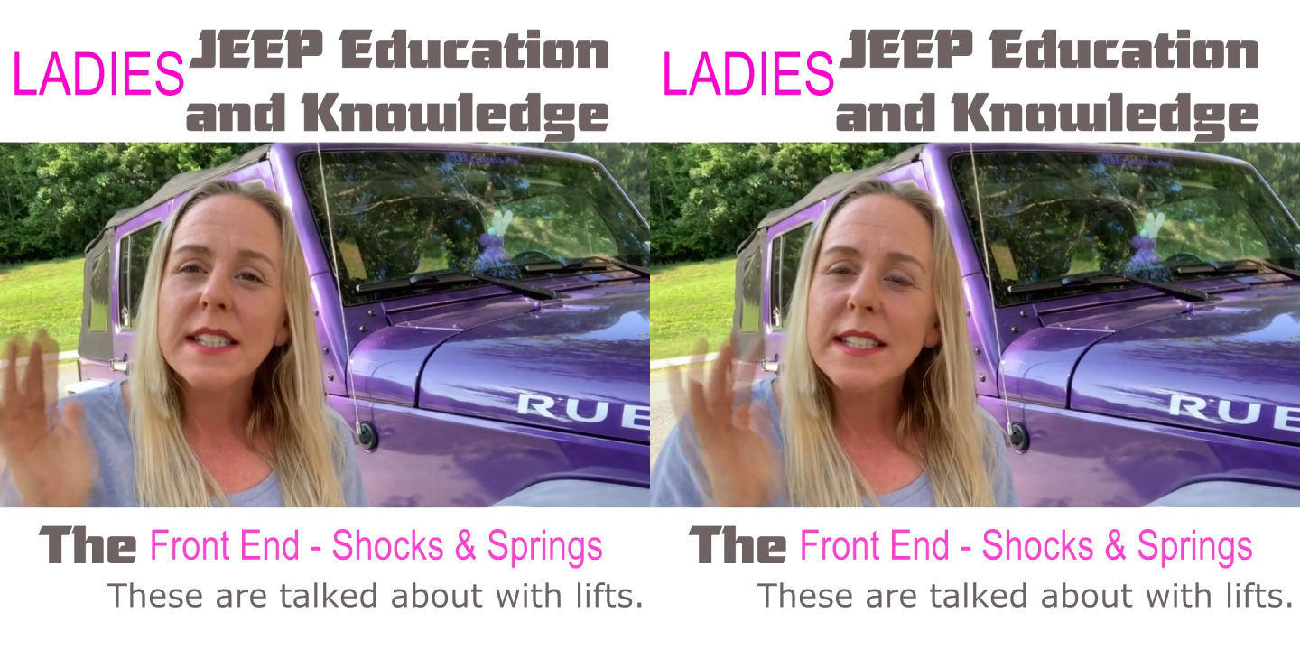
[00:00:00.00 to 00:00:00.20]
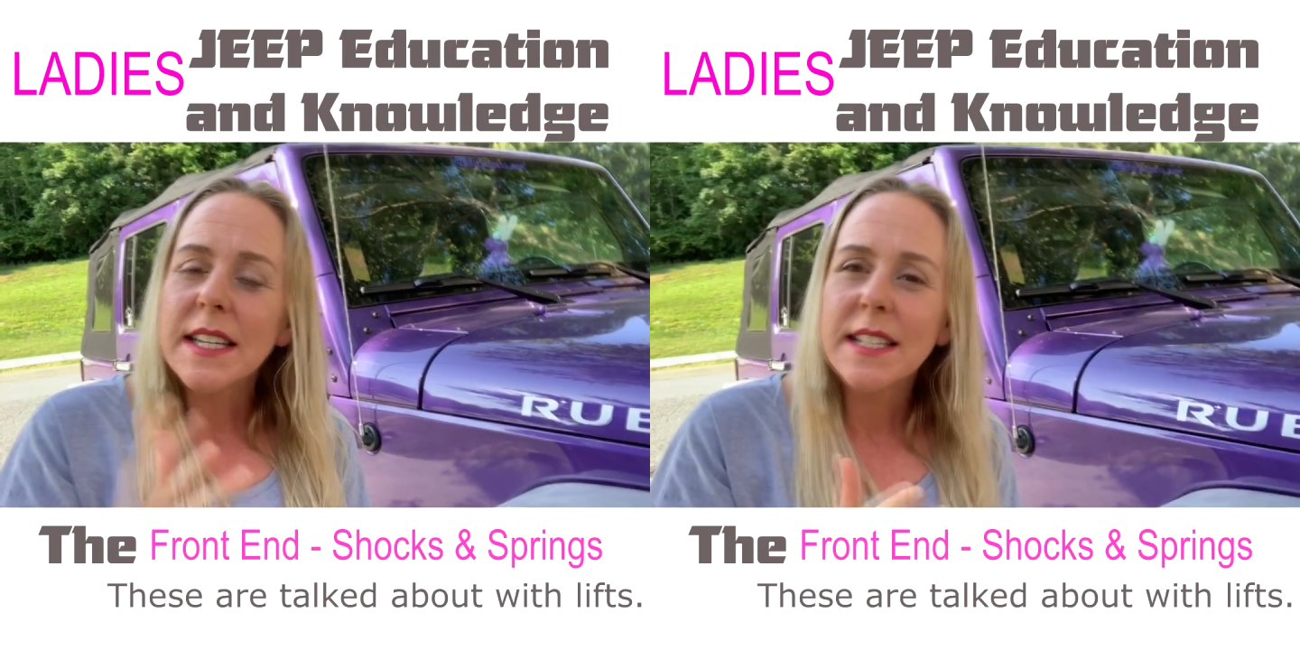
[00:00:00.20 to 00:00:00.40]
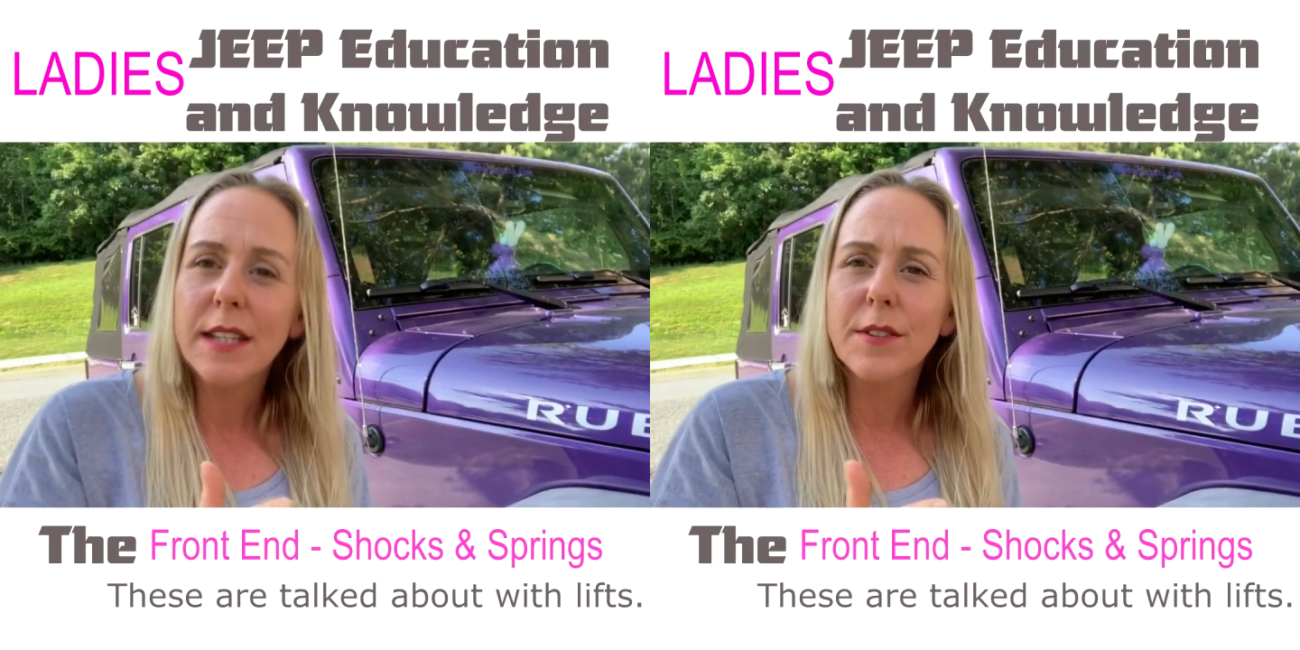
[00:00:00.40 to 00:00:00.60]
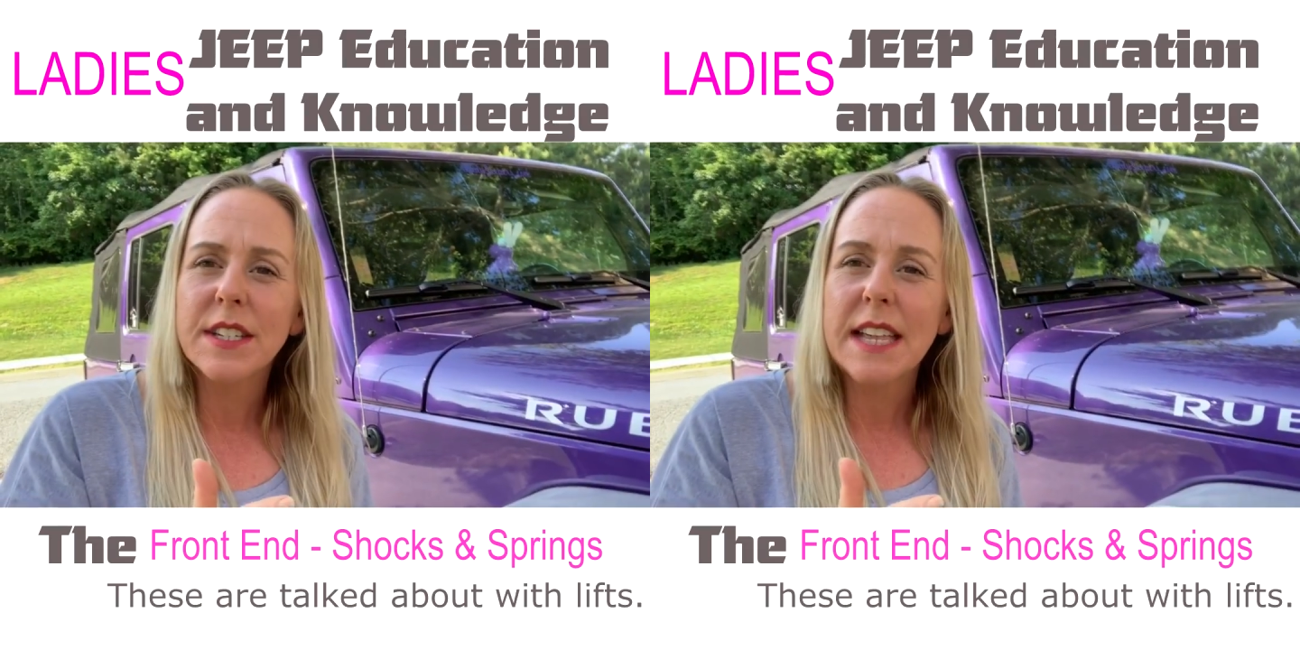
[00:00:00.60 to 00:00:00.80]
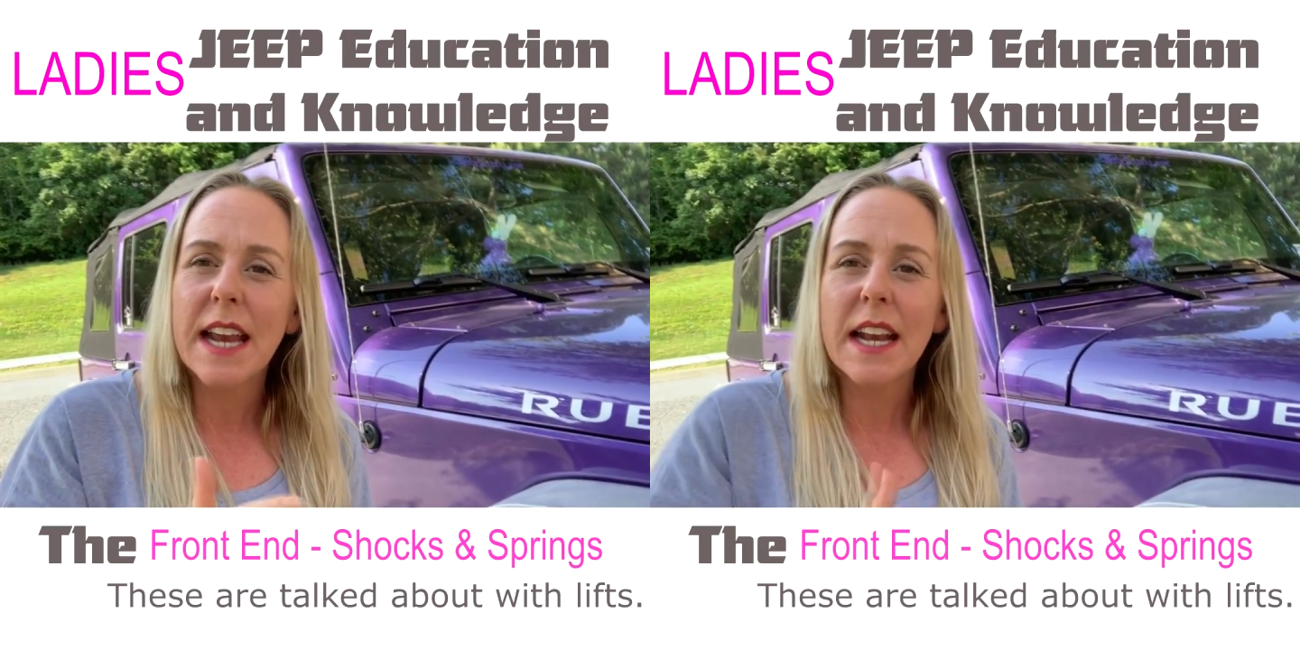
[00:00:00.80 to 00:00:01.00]
It's easy to
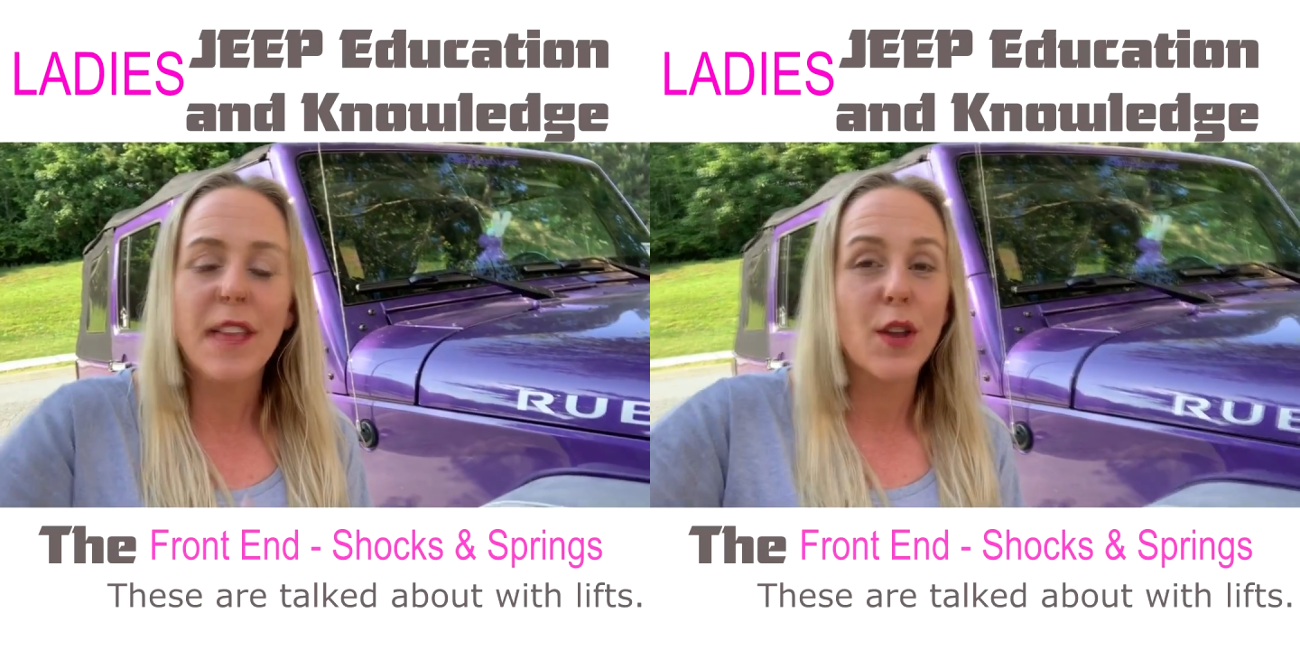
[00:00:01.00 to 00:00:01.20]
retain, and